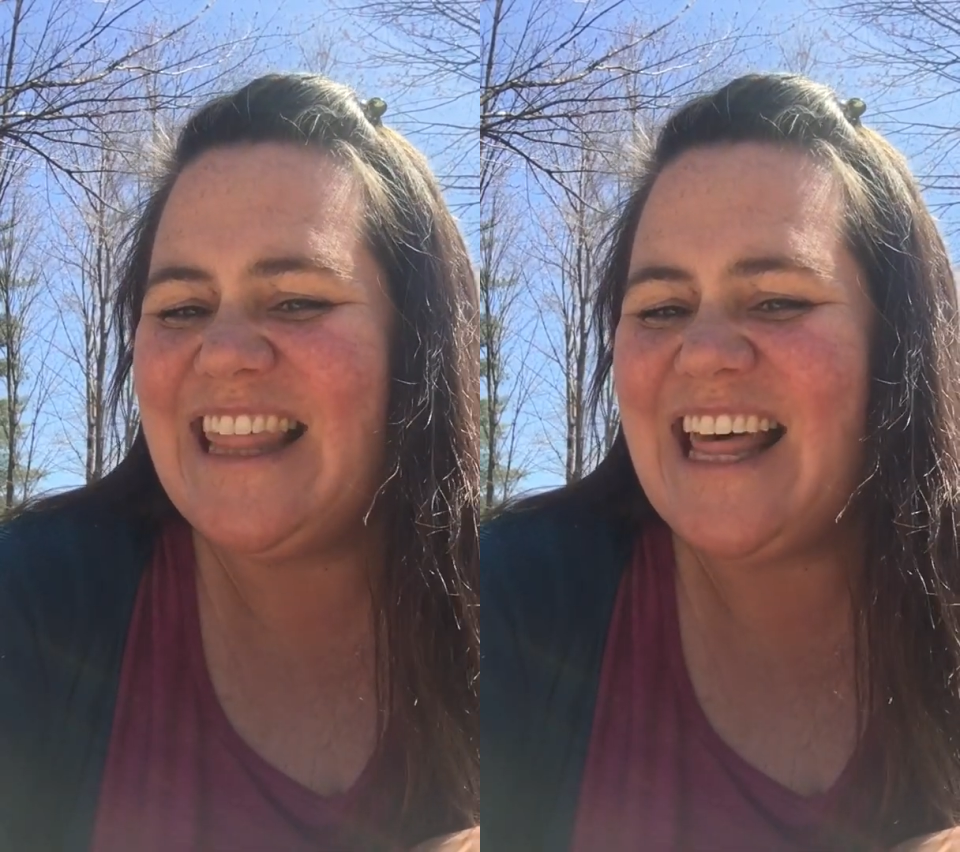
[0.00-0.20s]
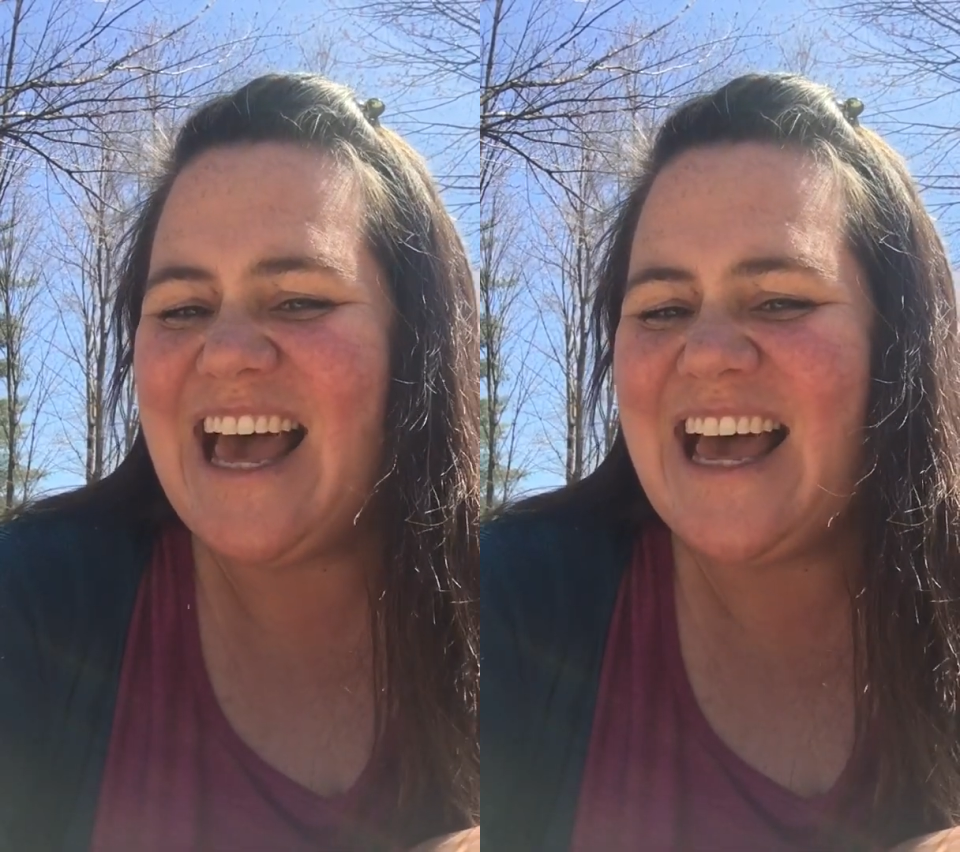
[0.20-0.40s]

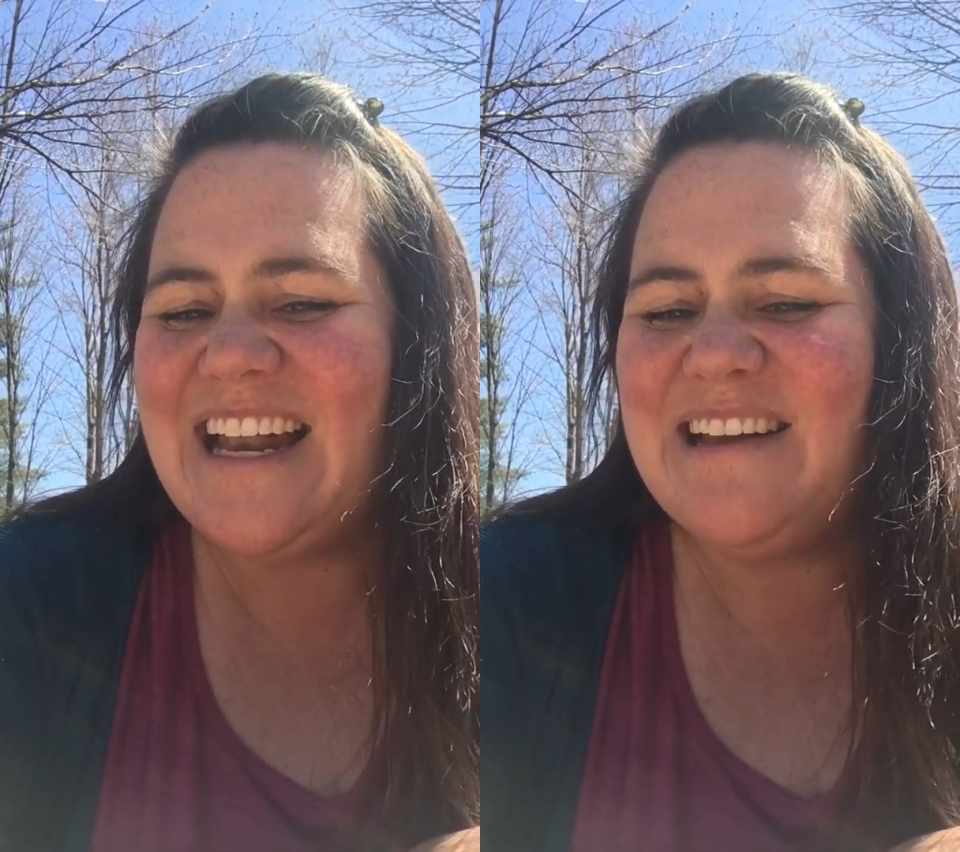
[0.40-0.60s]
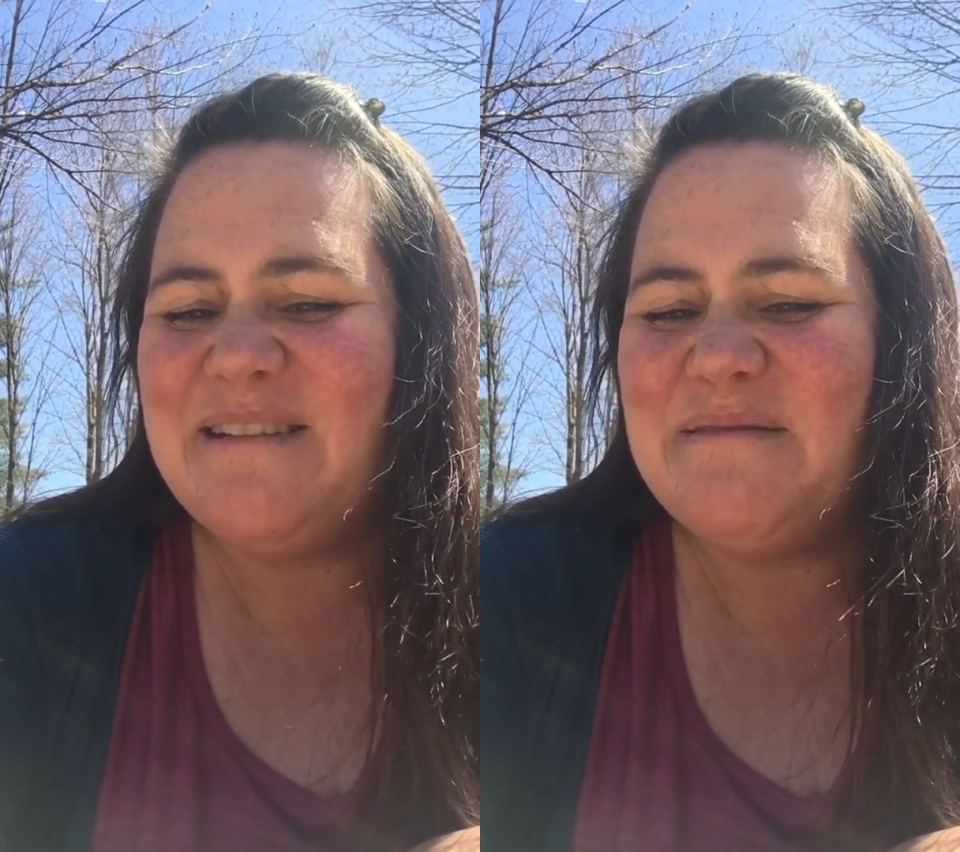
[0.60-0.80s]

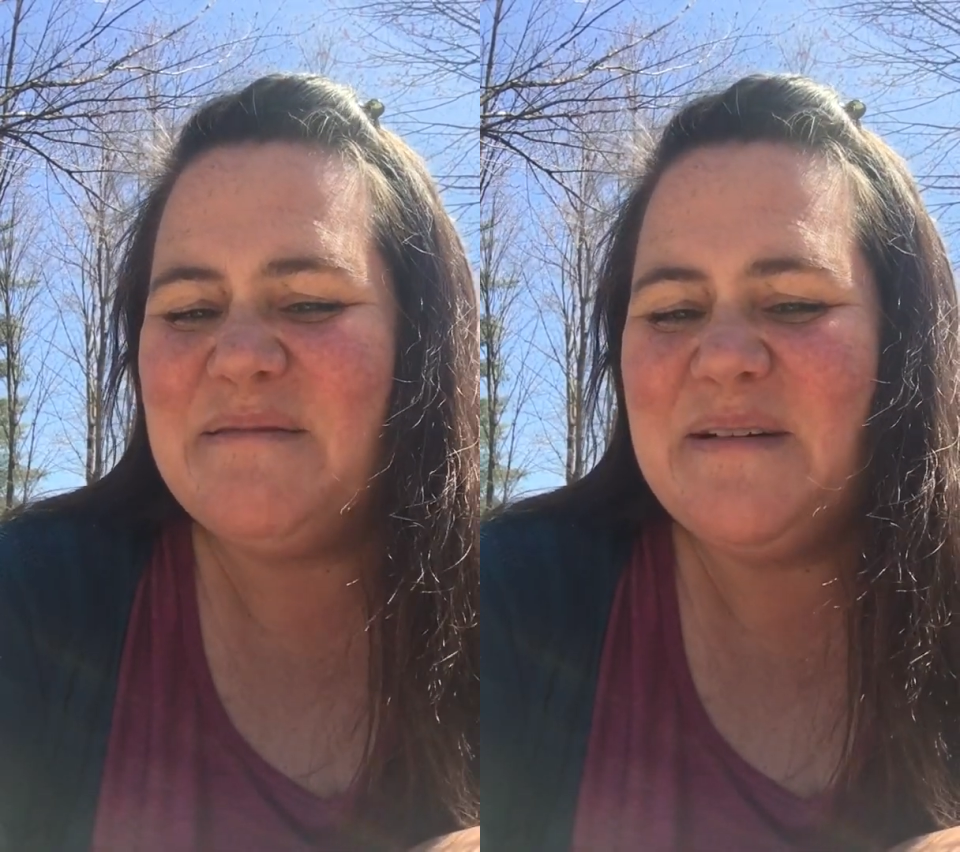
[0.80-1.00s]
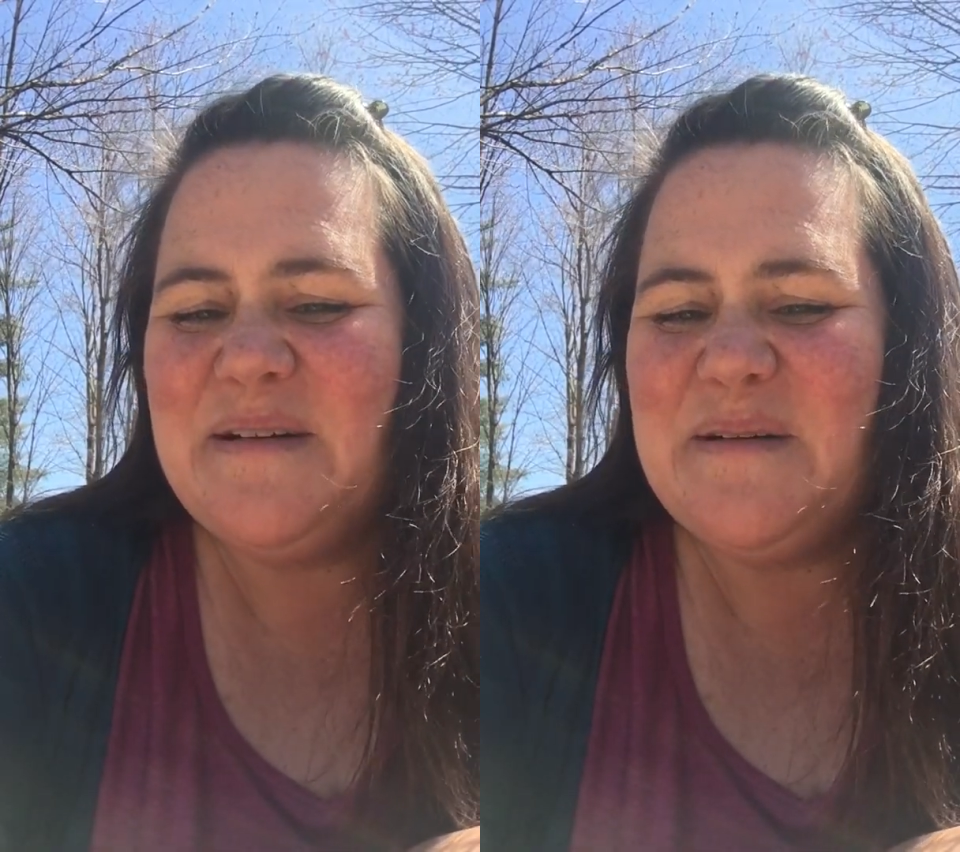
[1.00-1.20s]
then.
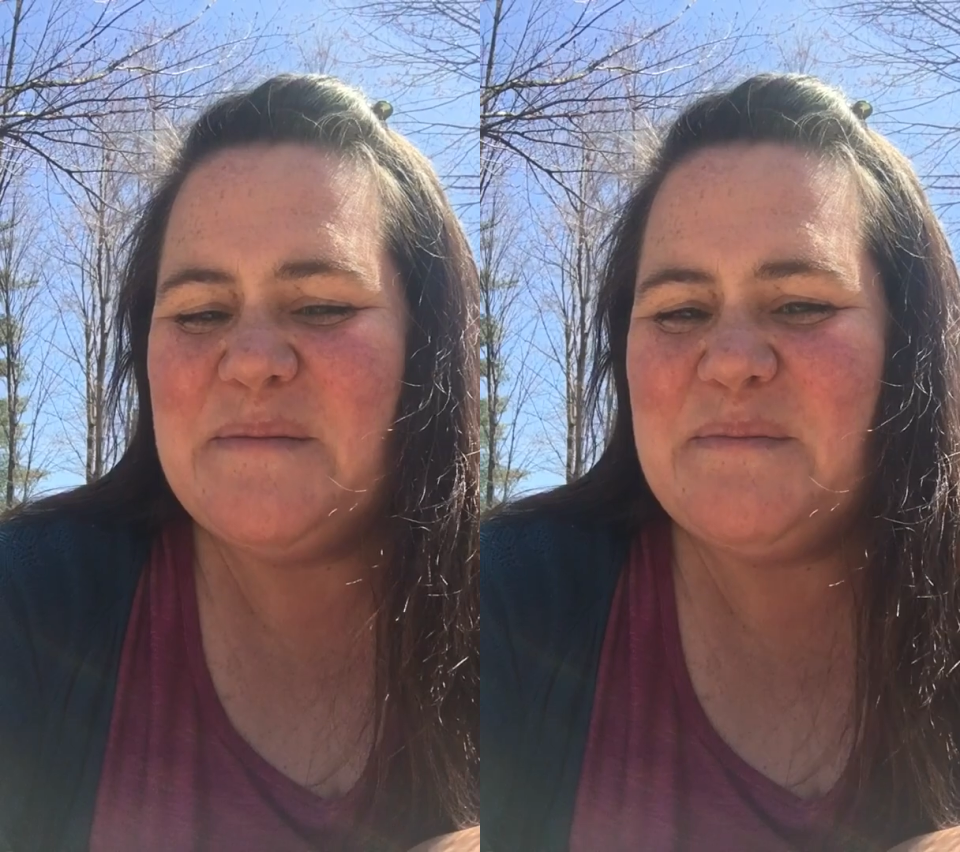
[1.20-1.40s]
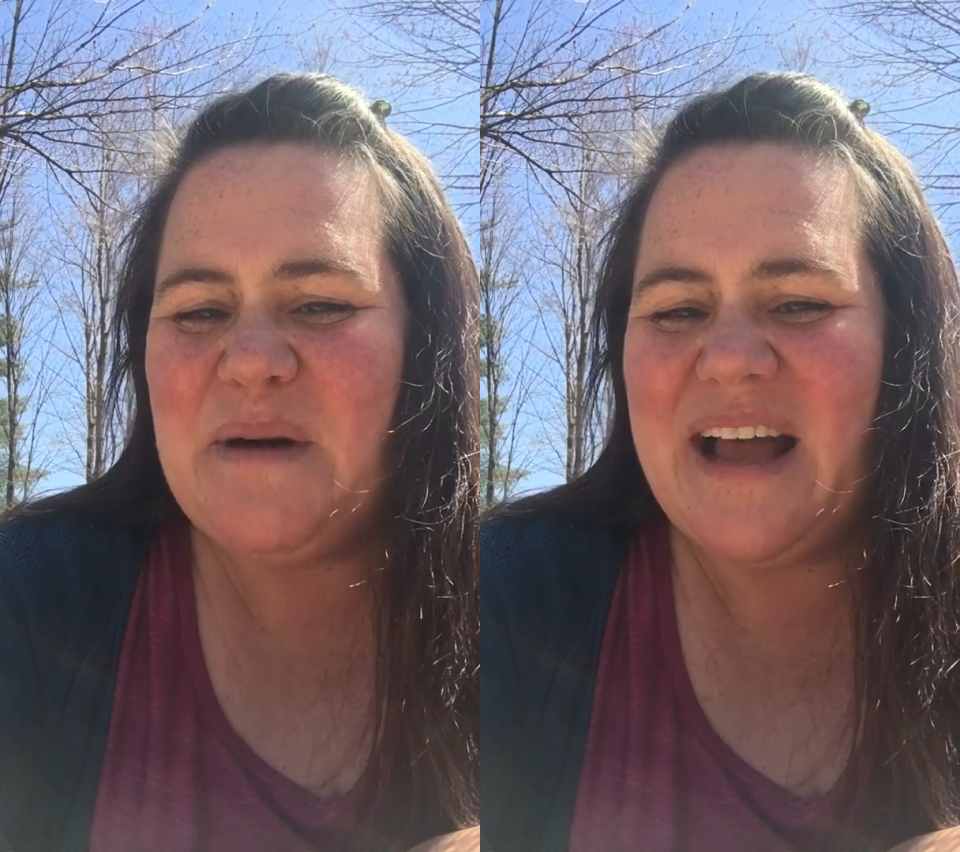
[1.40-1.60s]

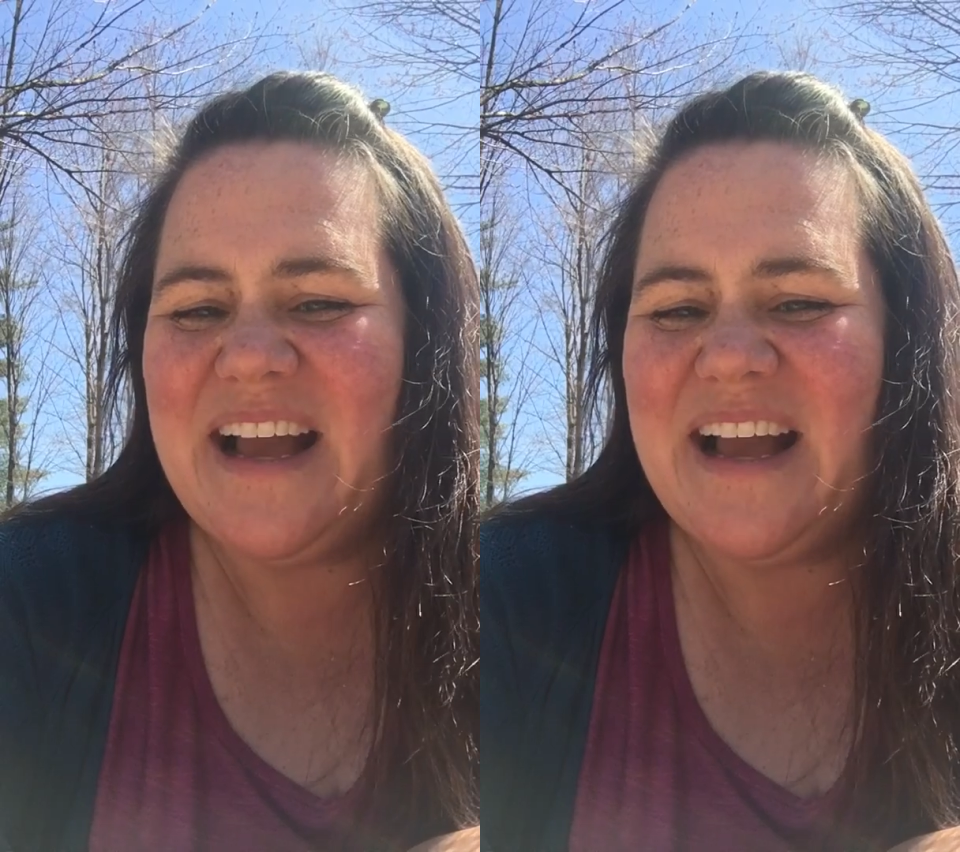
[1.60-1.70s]
Bye,